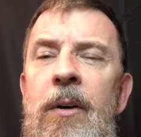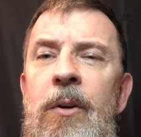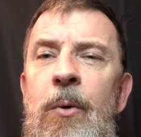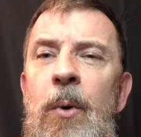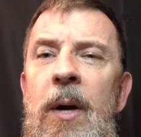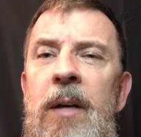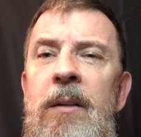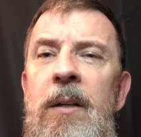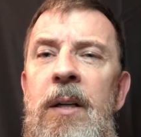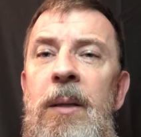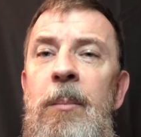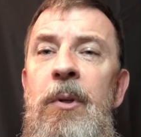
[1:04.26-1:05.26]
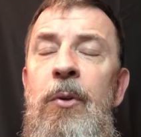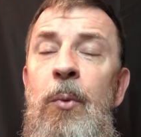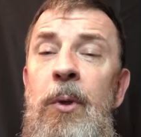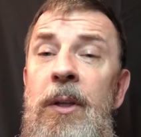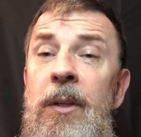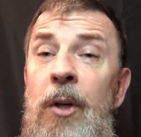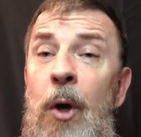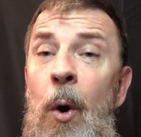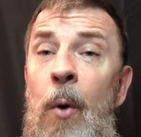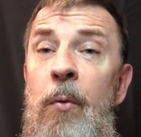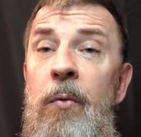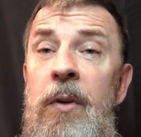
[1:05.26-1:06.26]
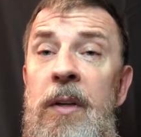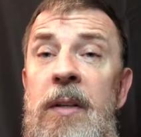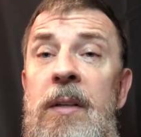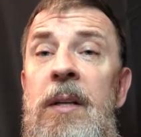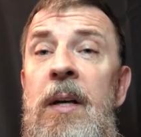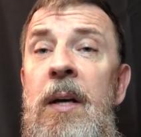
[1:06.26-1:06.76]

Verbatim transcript: a direct link between COVID